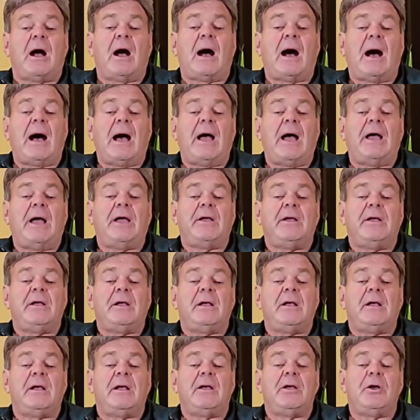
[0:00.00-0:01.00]
uh,
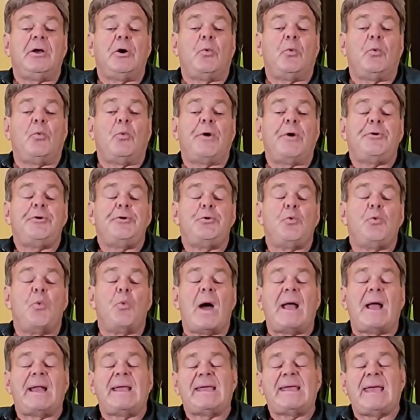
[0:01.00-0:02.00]
where you
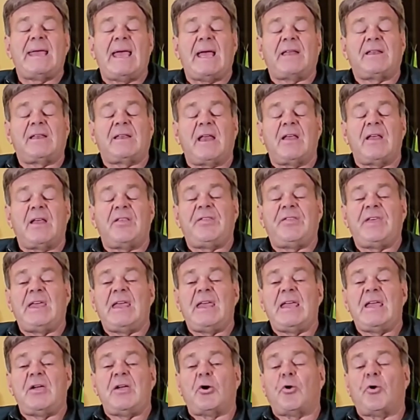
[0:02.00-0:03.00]
want to get
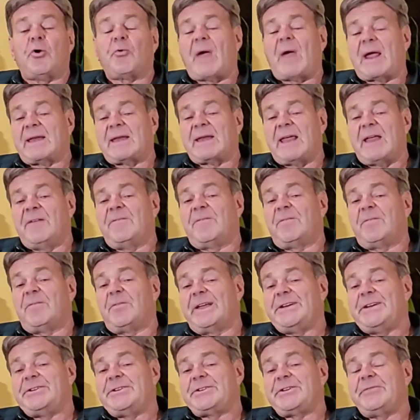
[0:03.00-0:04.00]
the correct
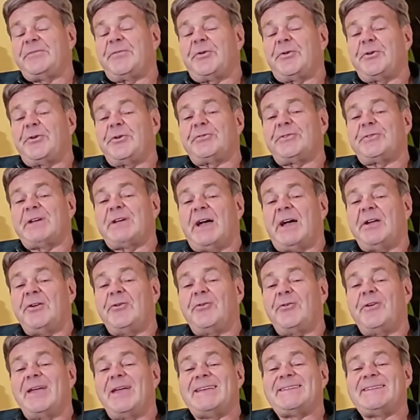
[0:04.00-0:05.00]
inflation for your
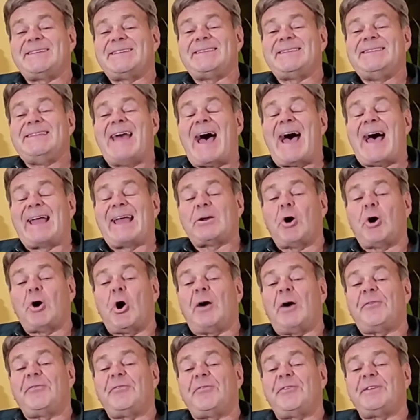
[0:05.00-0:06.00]
tire is not
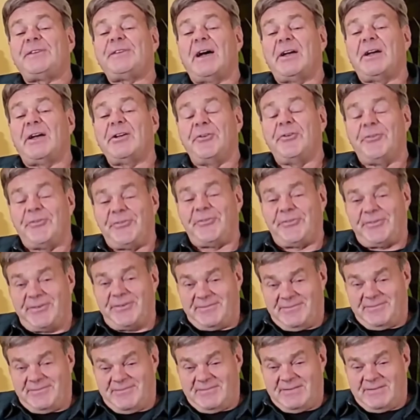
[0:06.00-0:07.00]
off the tires.
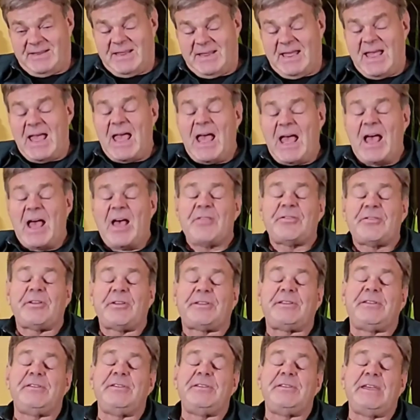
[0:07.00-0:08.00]

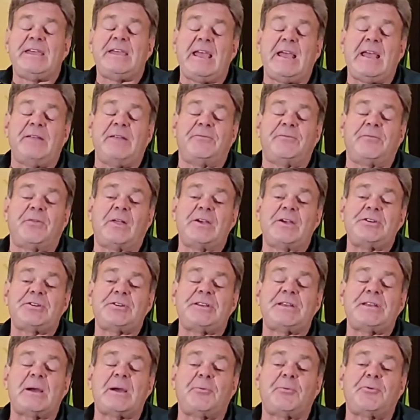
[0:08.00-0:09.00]
The, the
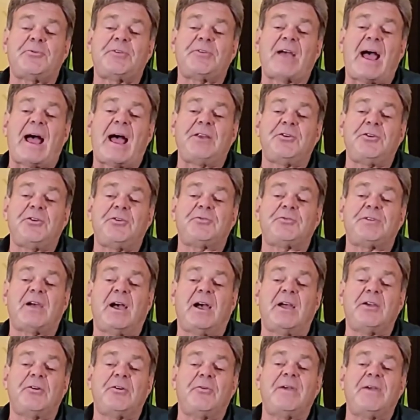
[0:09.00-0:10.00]
inflation numbers on your
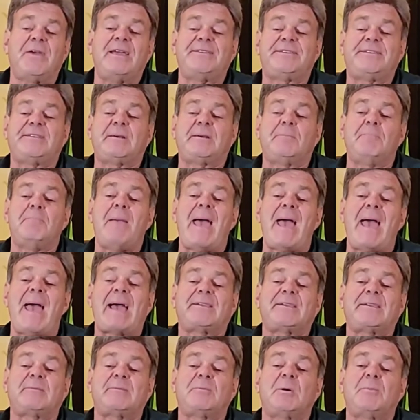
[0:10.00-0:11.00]
tire is the
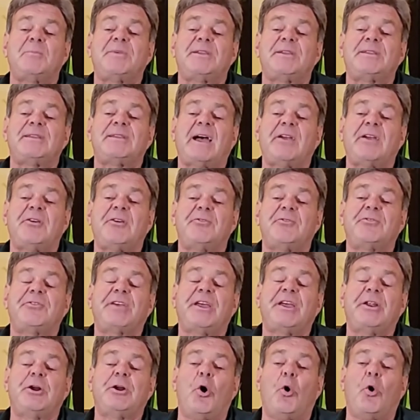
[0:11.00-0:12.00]
maximum the tires
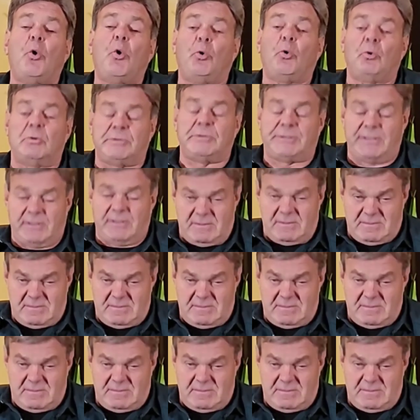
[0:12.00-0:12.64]
can hold.